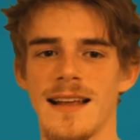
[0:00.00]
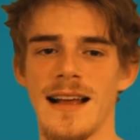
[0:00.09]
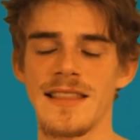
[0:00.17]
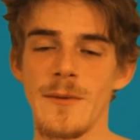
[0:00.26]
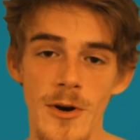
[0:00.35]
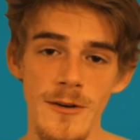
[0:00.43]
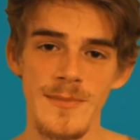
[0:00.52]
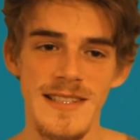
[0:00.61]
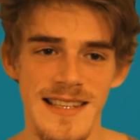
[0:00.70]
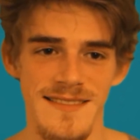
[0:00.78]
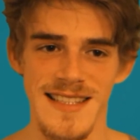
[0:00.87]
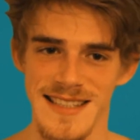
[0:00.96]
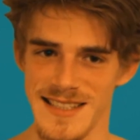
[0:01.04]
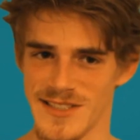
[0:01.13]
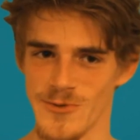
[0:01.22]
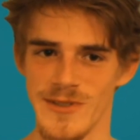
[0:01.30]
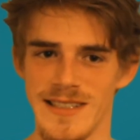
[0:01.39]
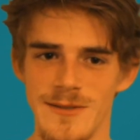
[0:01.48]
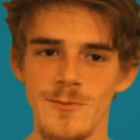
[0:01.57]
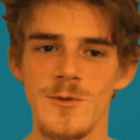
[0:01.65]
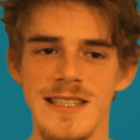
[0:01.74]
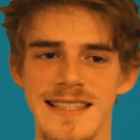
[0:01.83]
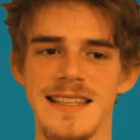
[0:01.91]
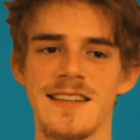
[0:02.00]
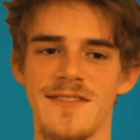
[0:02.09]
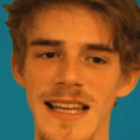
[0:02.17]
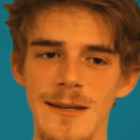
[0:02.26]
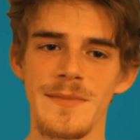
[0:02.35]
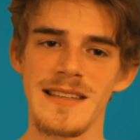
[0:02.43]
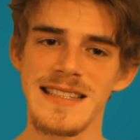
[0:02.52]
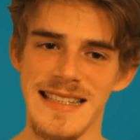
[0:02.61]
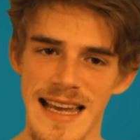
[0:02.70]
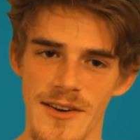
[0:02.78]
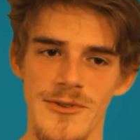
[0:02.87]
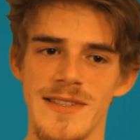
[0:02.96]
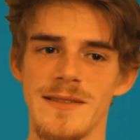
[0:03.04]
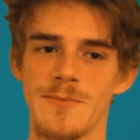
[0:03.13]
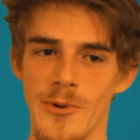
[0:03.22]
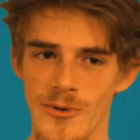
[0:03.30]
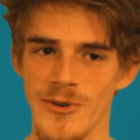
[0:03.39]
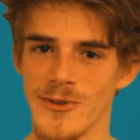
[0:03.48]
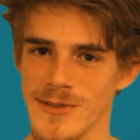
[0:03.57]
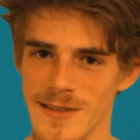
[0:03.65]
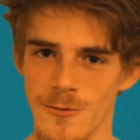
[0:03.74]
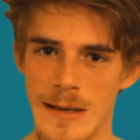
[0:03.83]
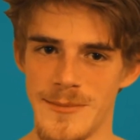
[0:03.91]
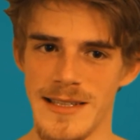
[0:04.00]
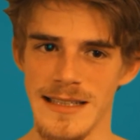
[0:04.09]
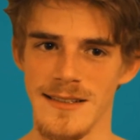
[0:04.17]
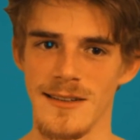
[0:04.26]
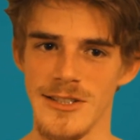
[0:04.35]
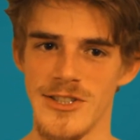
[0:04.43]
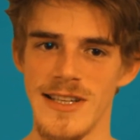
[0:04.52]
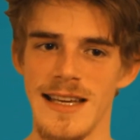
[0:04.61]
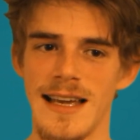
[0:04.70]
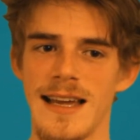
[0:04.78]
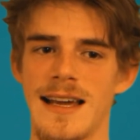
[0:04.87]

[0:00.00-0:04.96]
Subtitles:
And the purpose of this consortium was to develop the standards and protocols of web technology